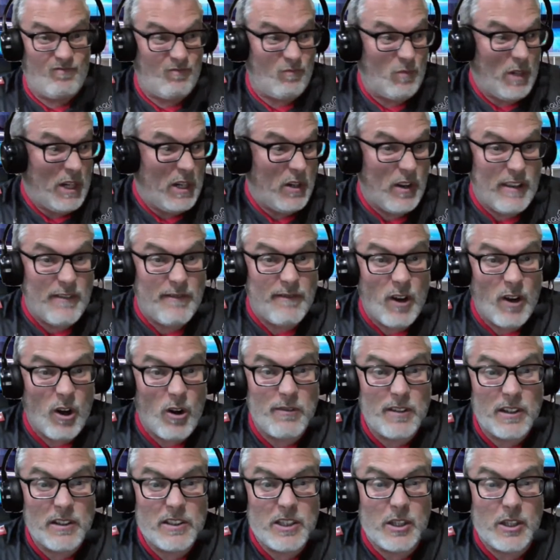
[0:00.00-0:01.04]
we're not
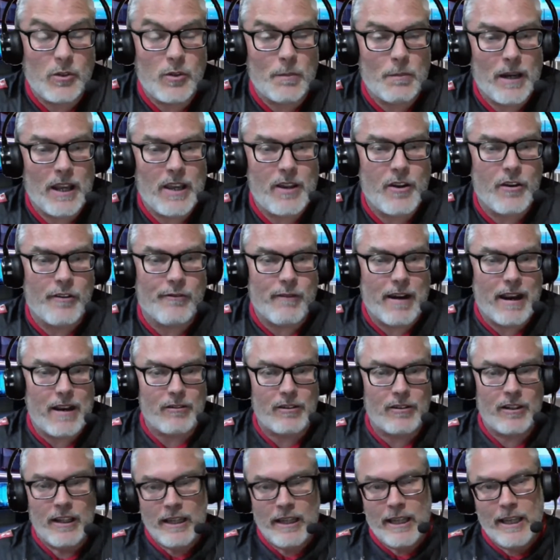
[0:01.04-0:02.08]
involved until the playoff
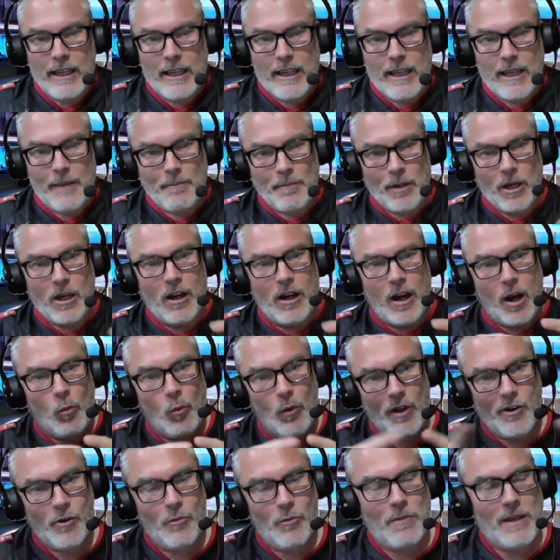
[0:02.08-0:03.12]
round. But I
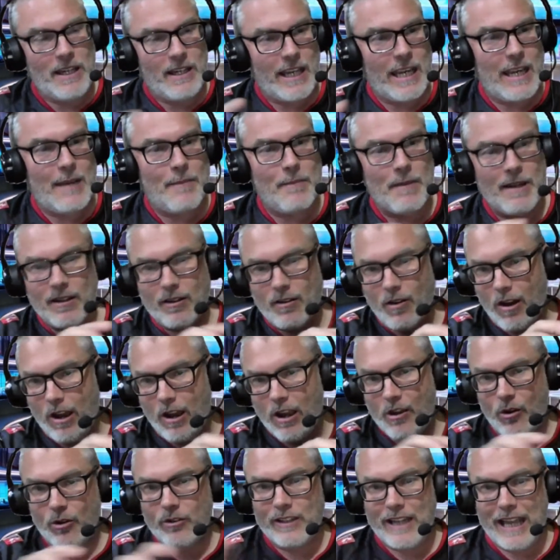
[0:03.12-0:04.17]
will be keeping an eye
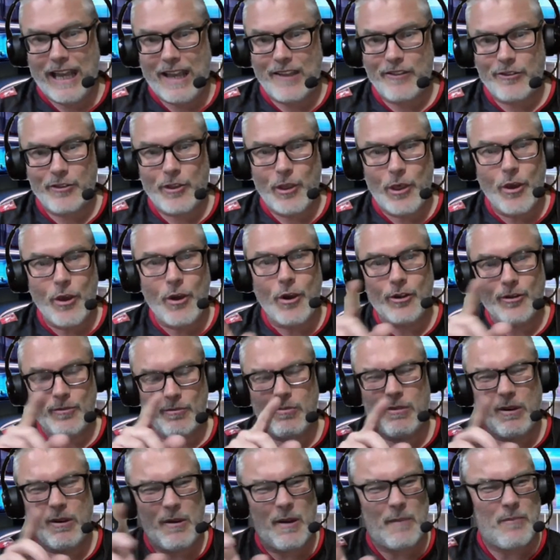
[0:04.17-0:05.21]
on that third.
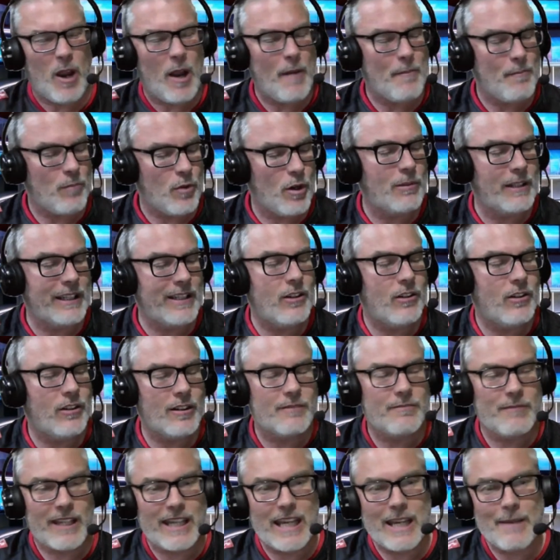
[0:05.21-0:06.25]
I'm probably going to
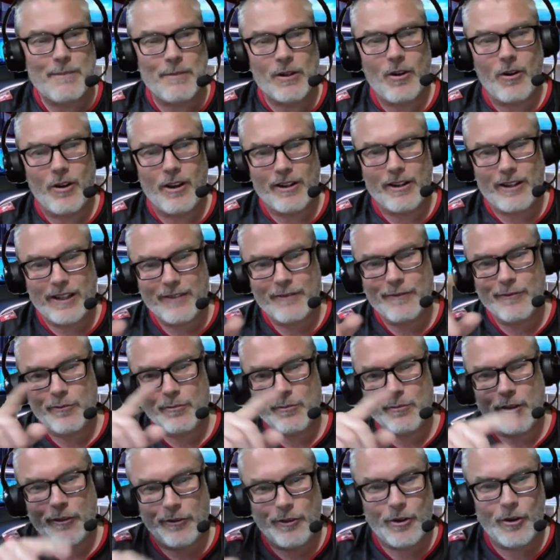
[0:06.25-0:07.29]
keep an eye on it from
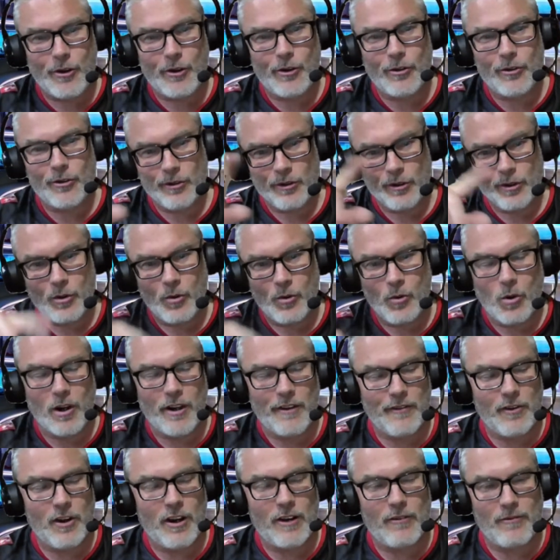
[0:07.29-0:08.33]
the third
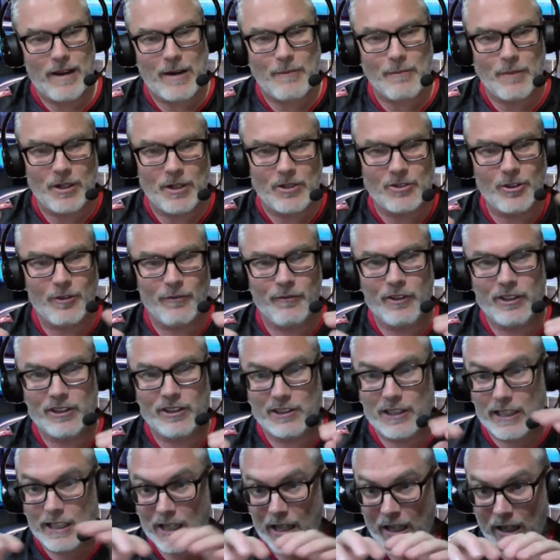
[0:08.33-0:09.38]
qualifying round, because
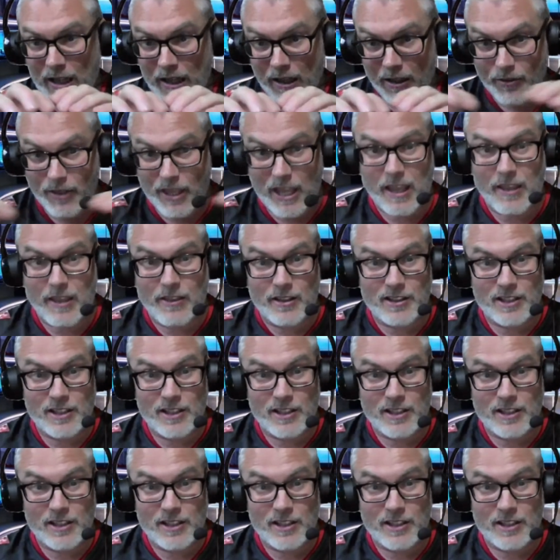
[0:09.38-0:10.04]
obviously they're the